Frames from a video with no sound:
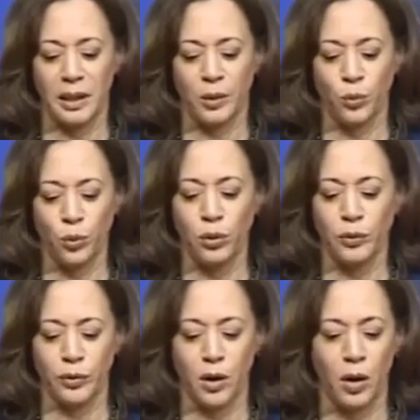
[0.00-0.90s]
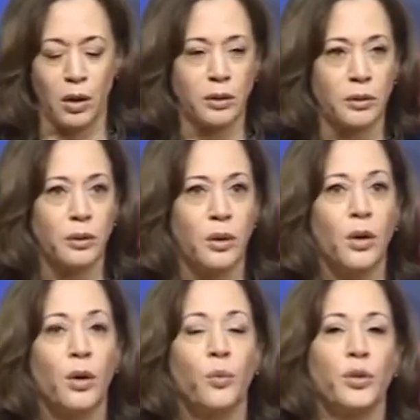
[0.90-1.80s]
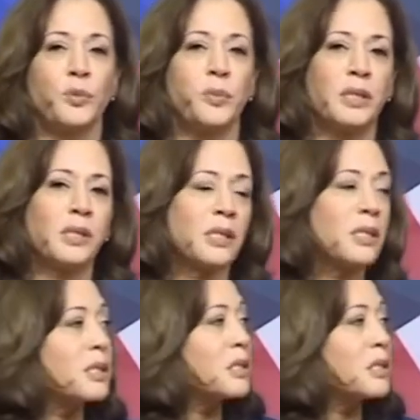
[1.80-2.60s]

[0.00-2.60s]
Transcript: and rule of law, which businesses